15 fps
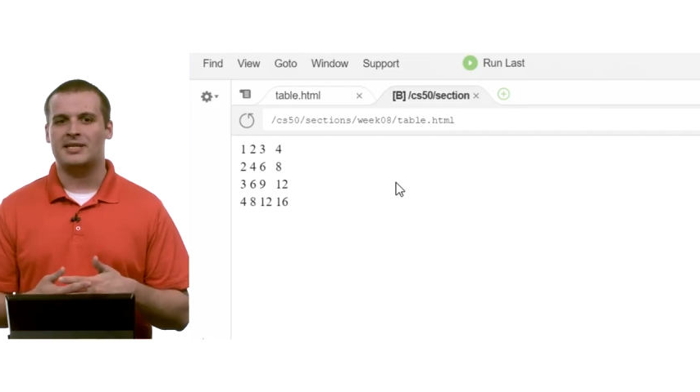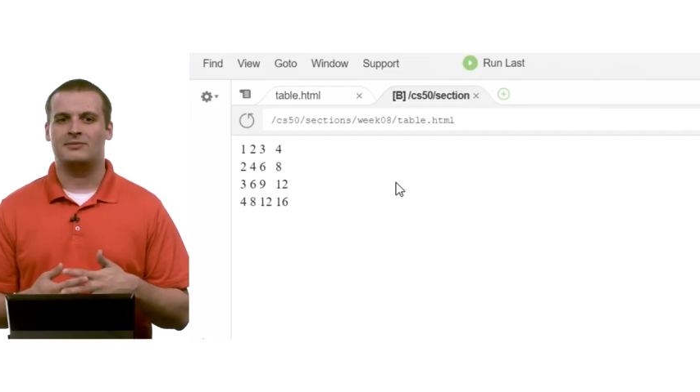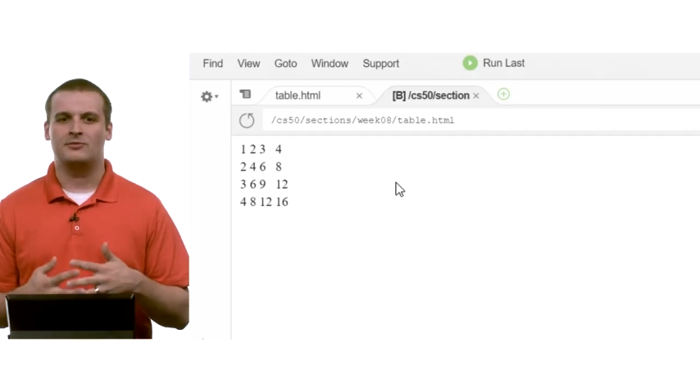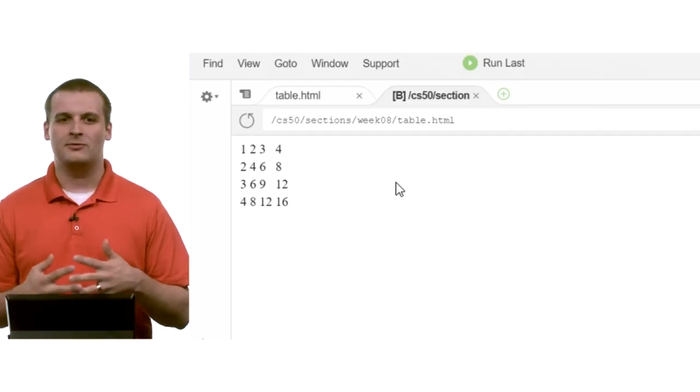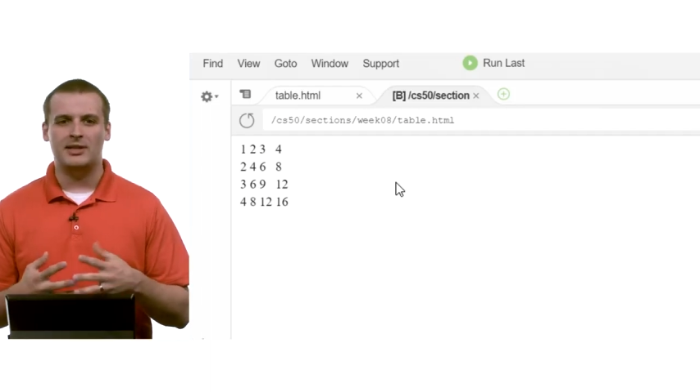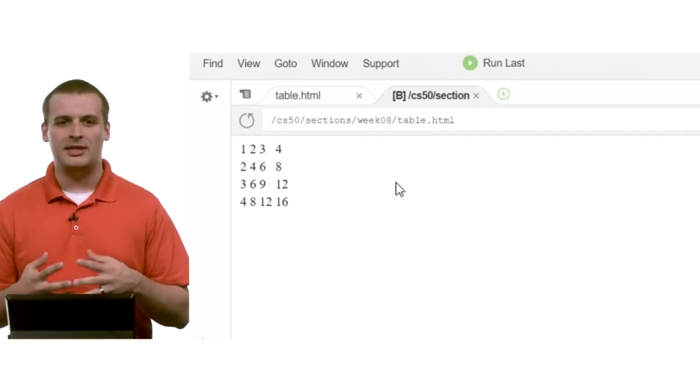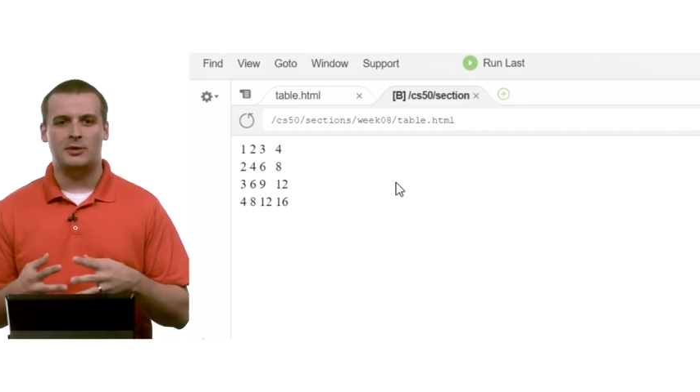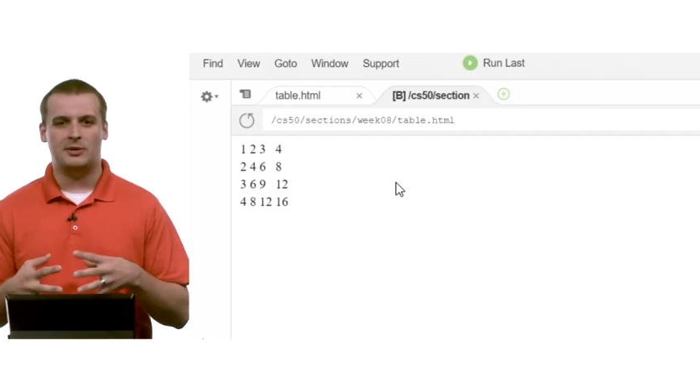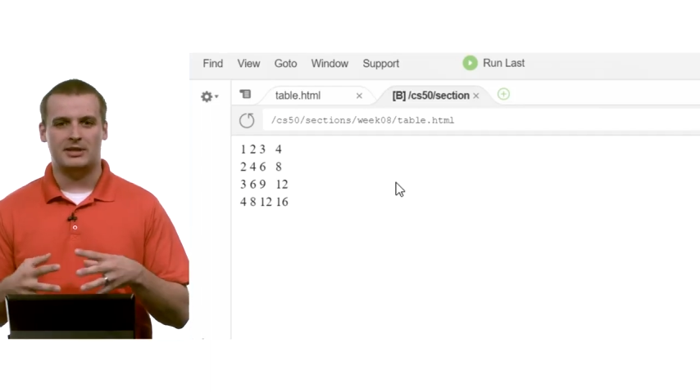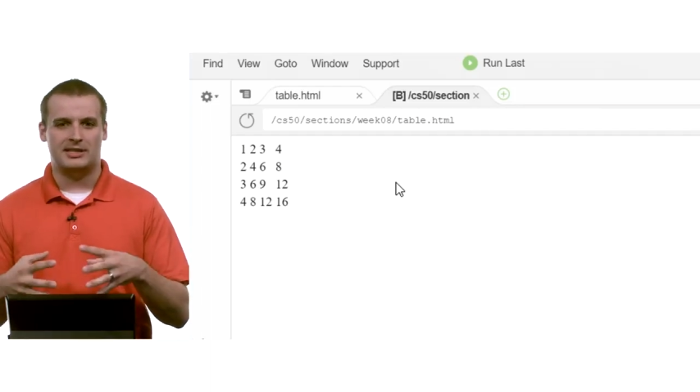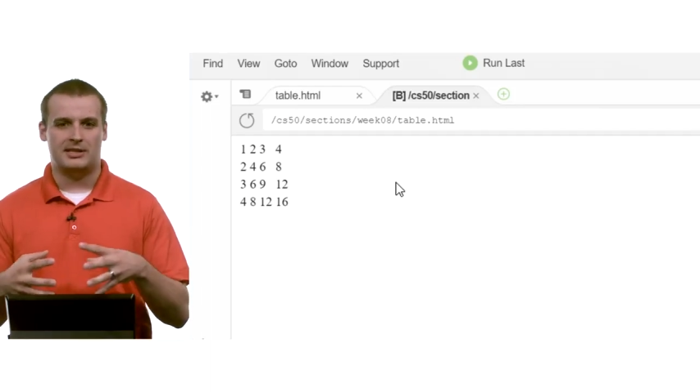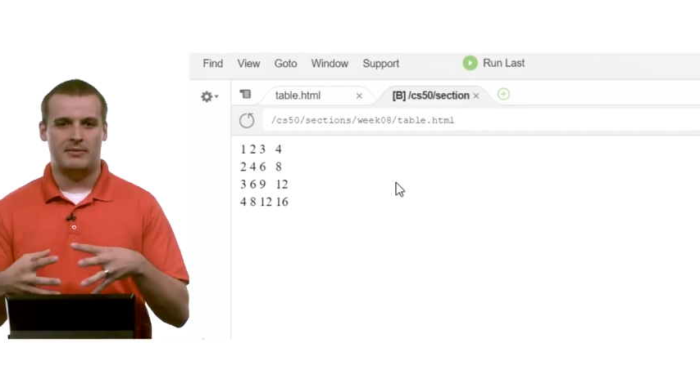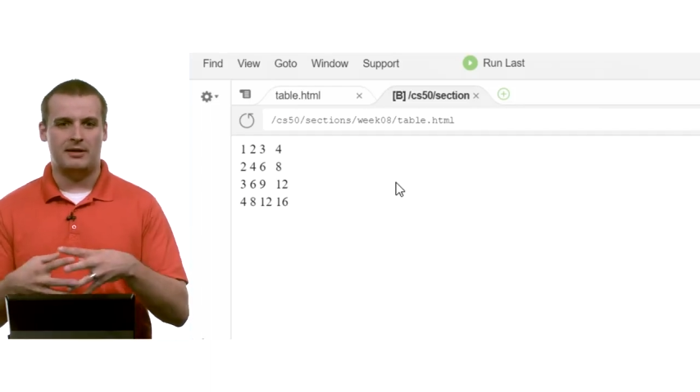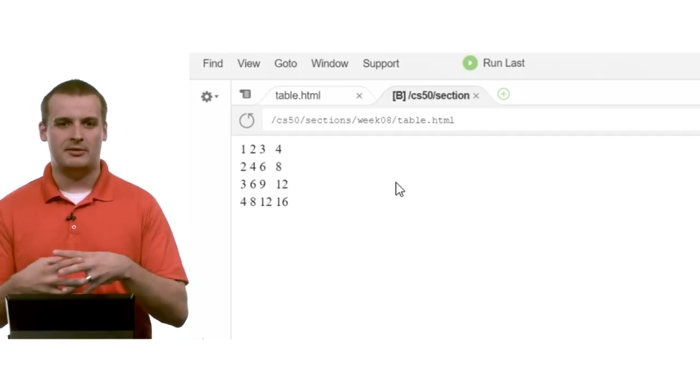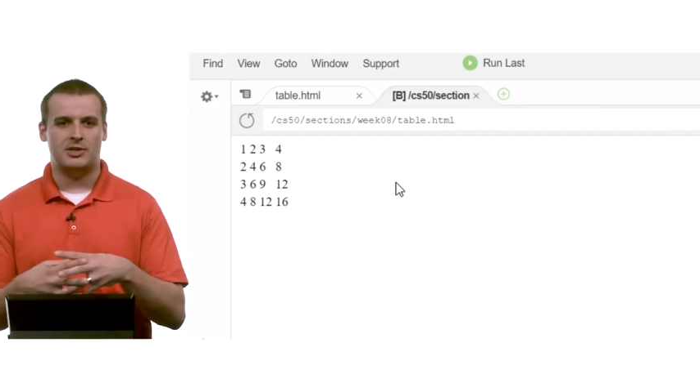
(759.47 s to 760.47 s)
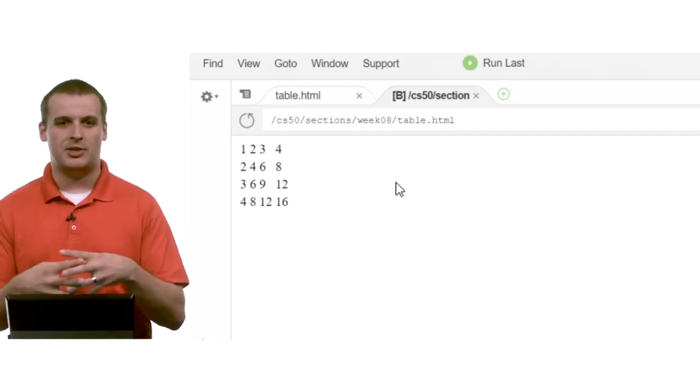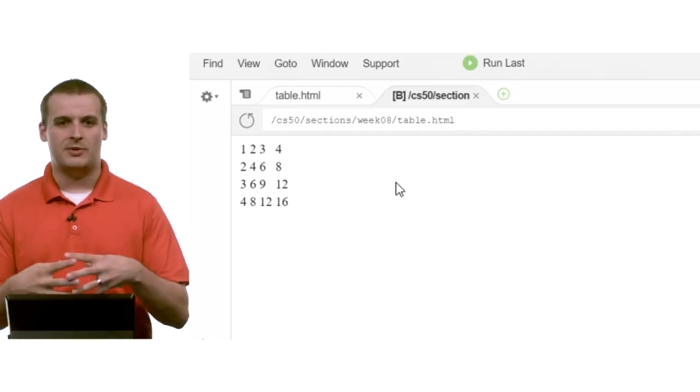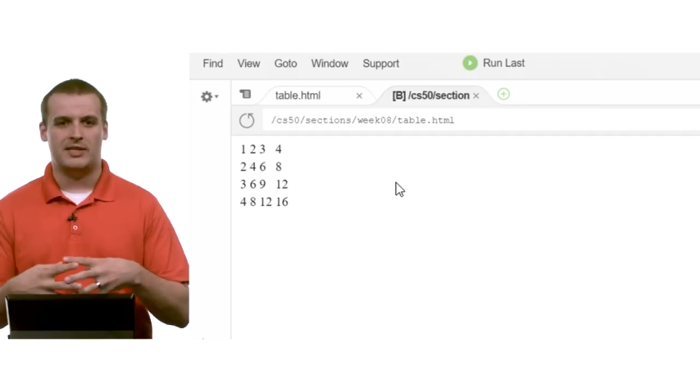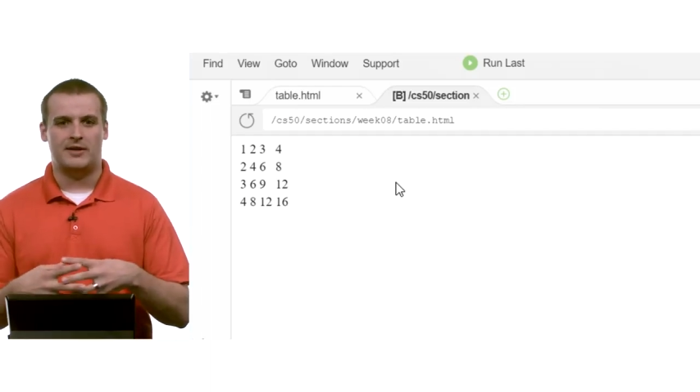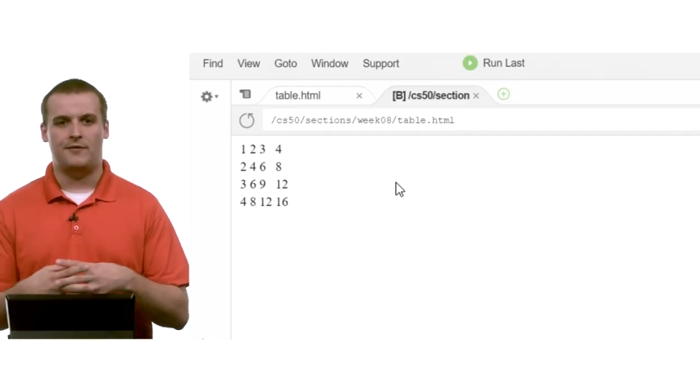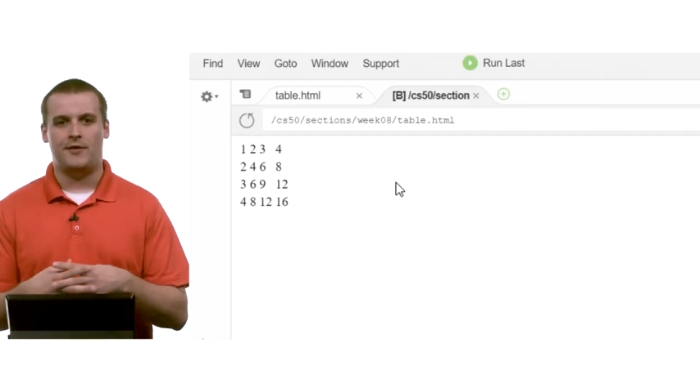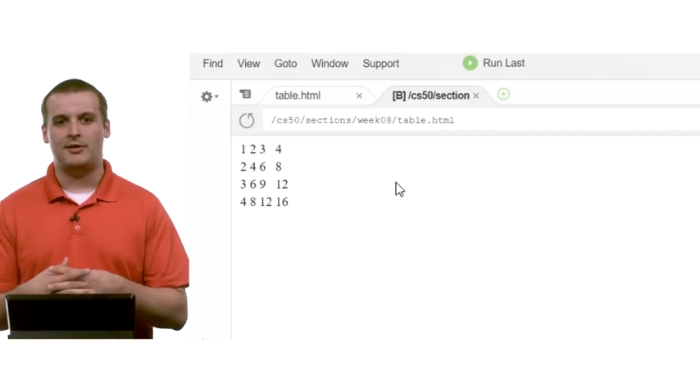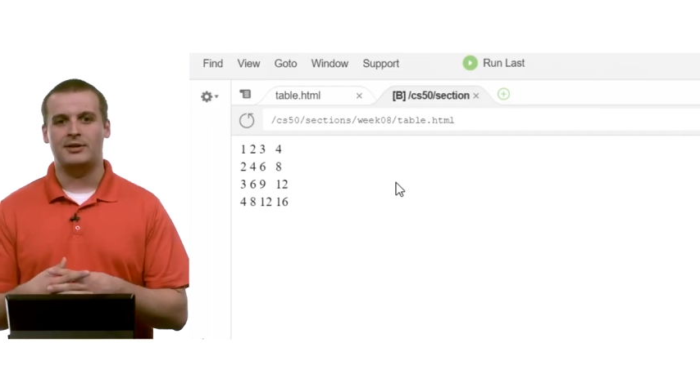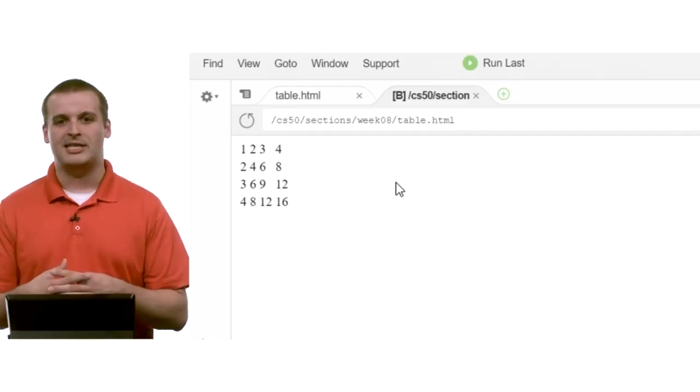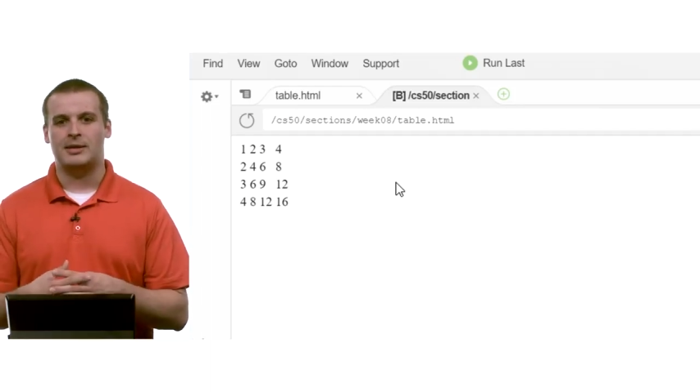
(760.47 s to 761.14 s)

And really what this amounts to is a very